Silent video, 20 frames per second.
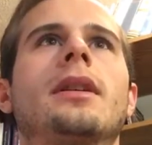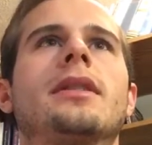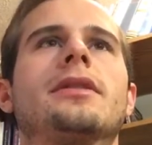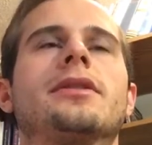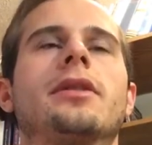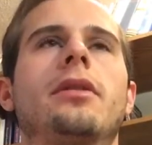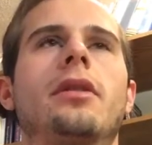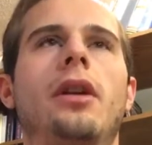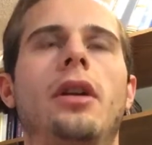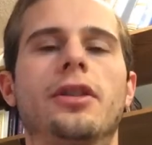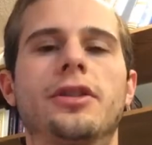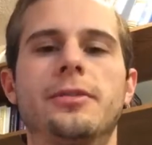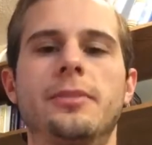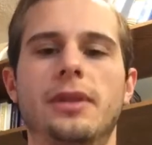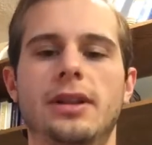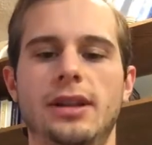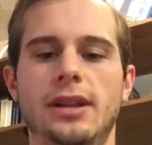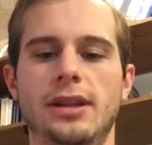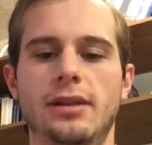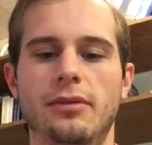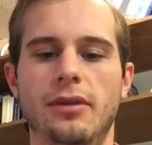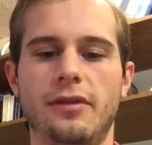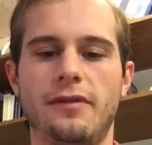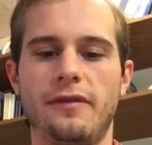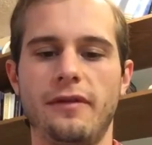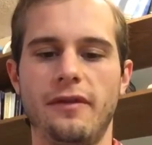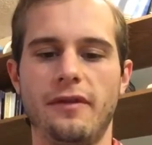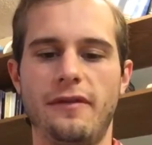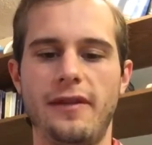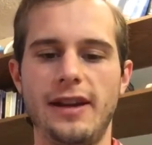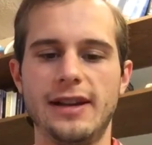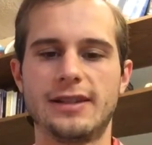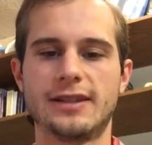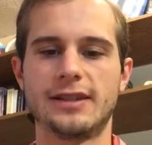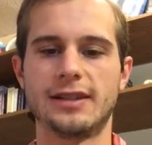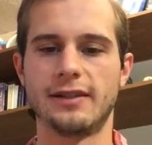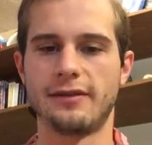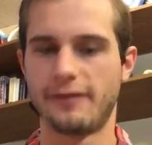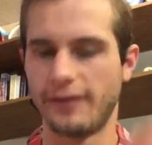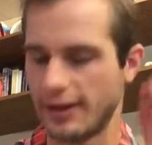So ultimately, with
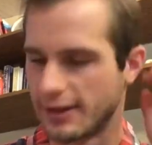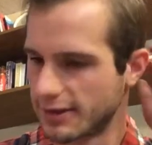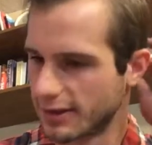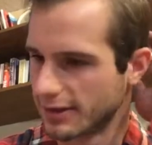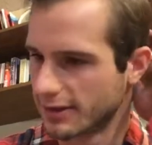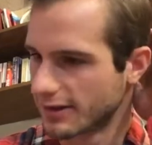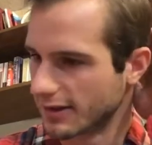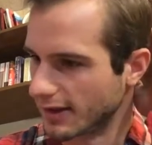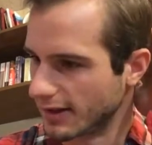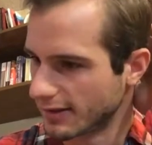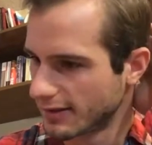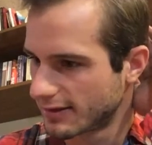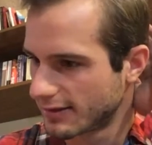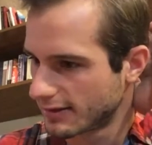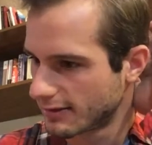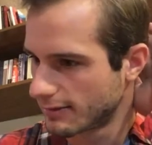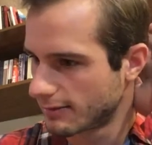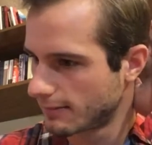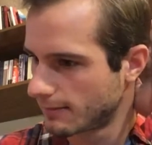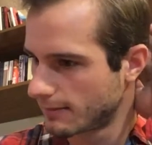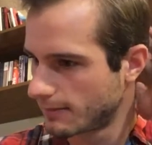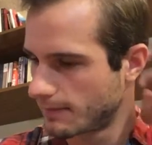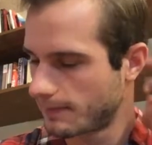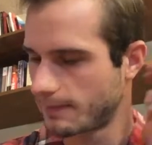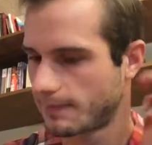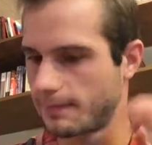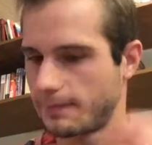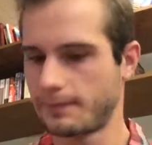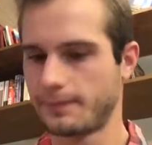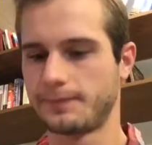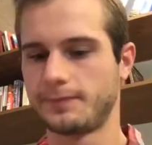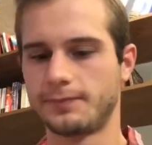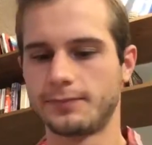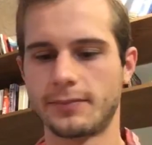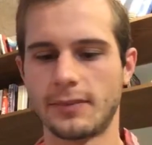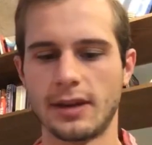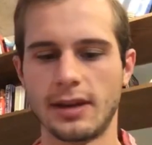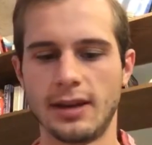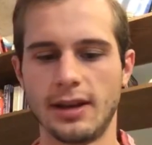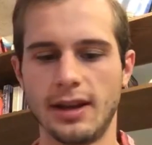face, facelessness,
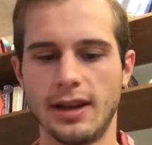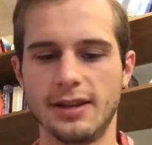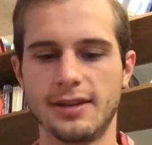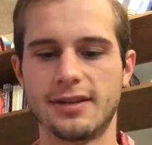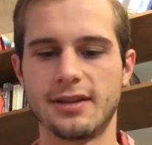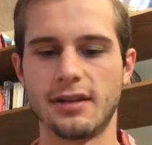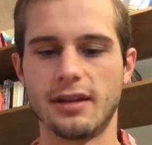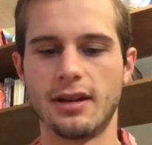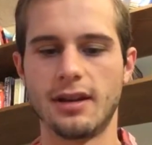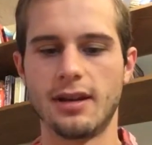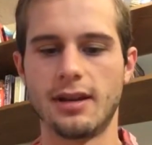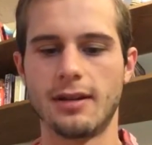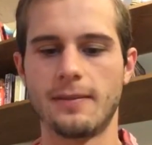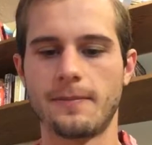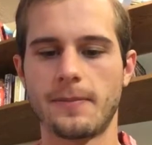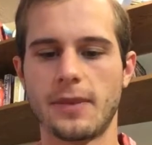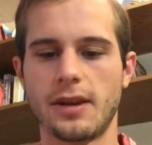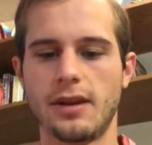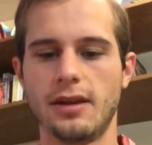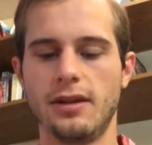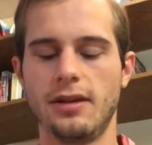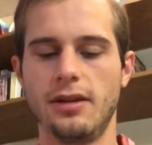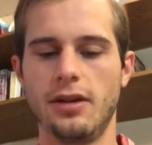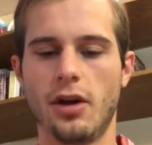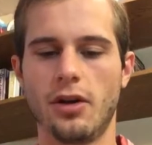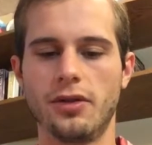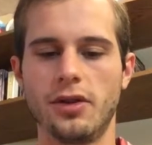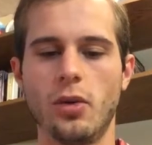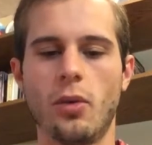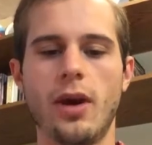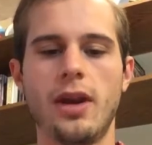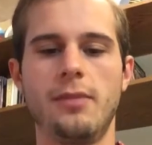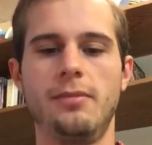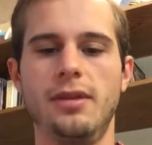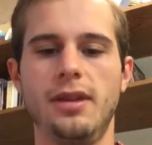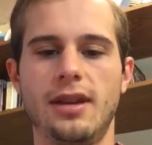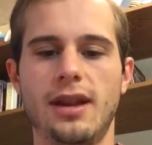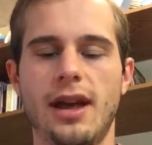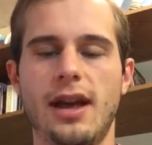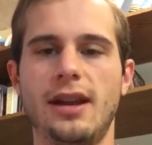it's the only way to
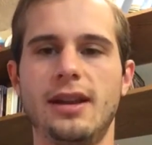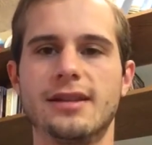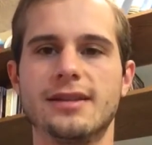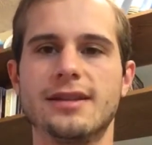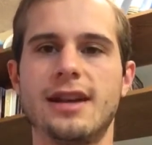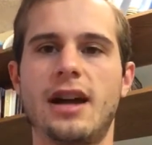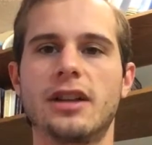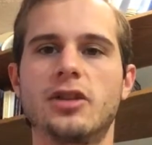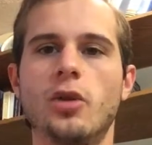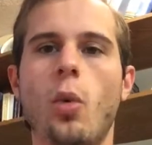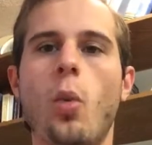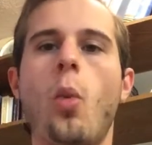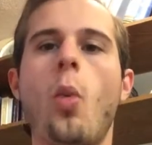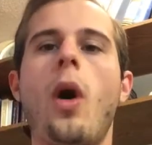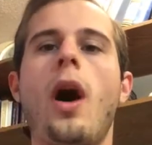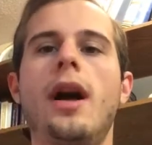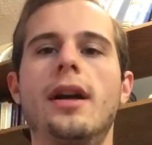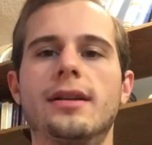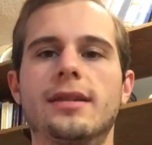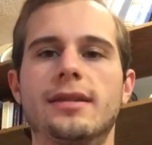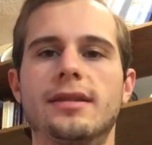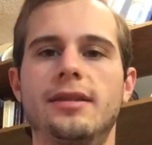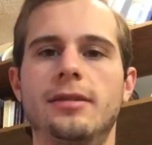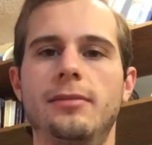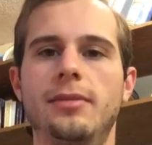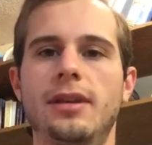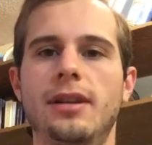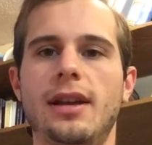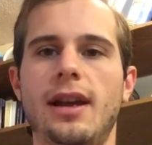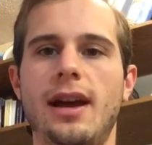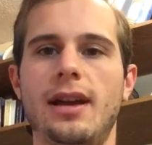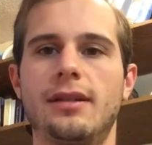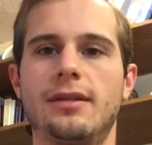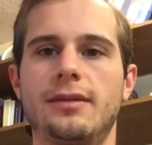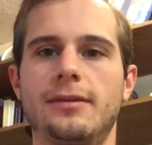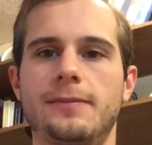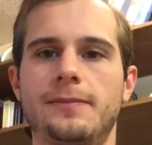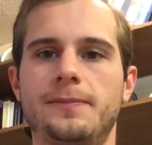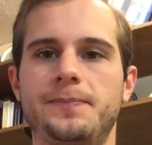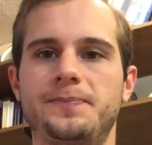be that is not to want to be
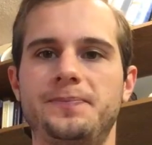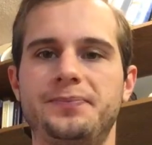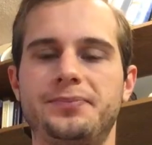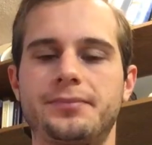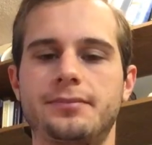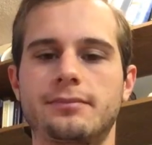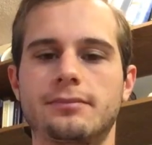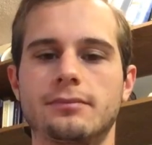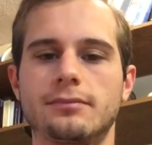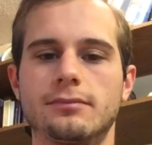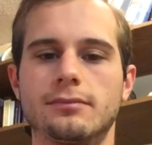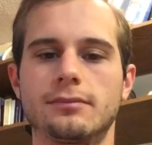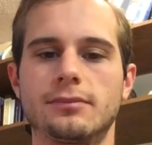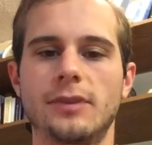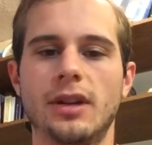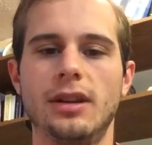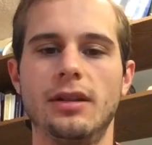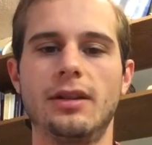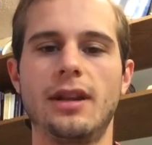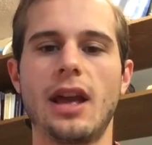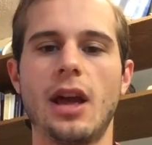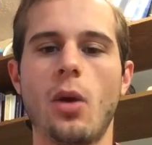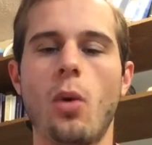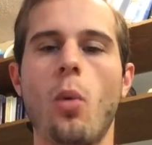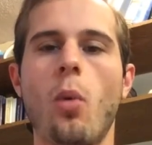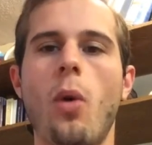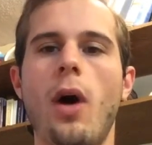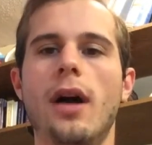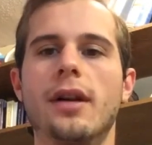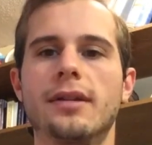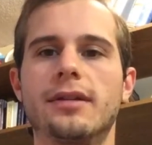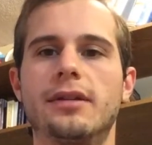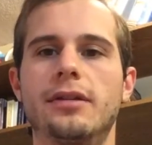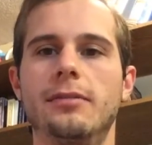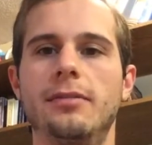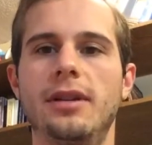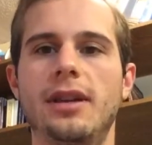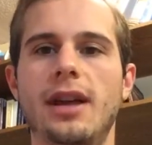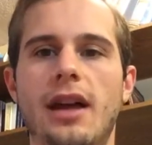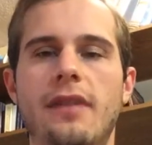that. You can't want
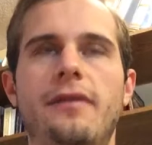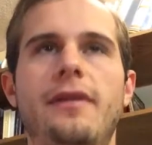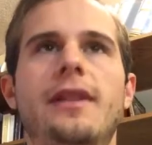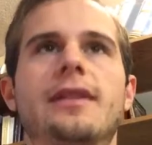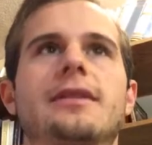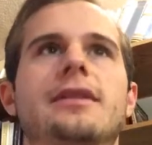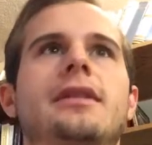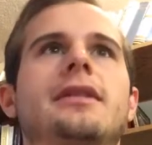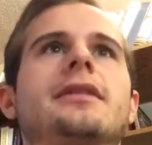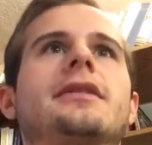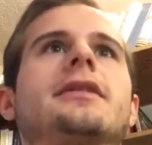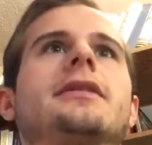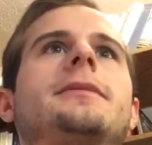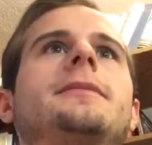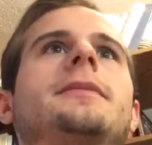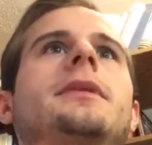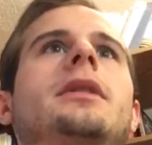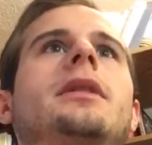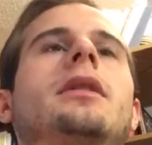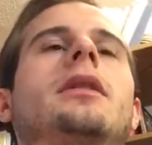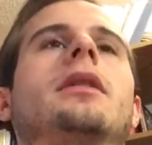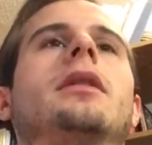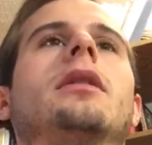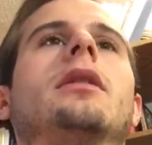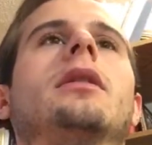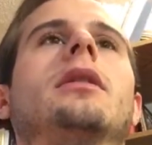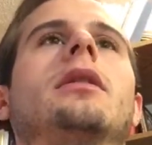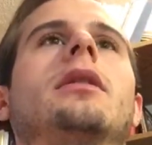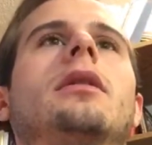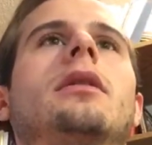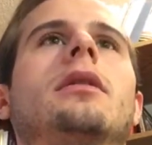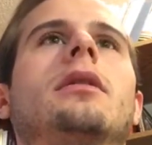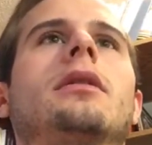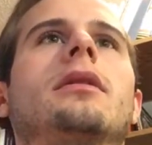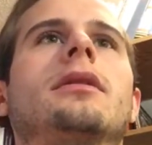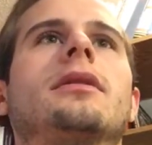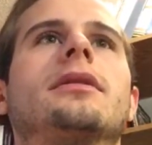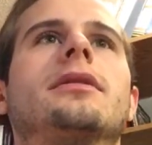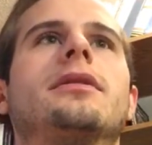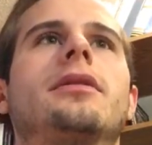to be that faceless.
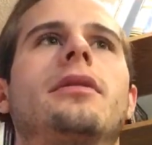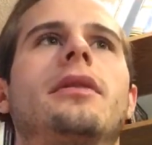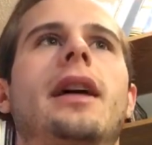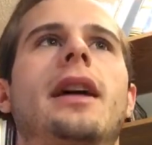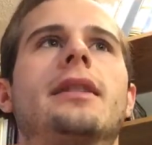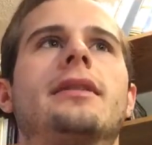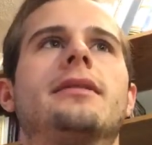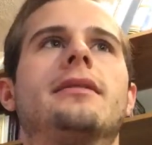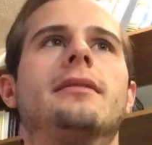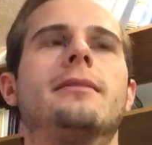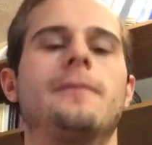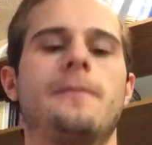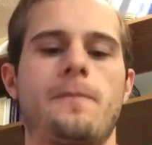So that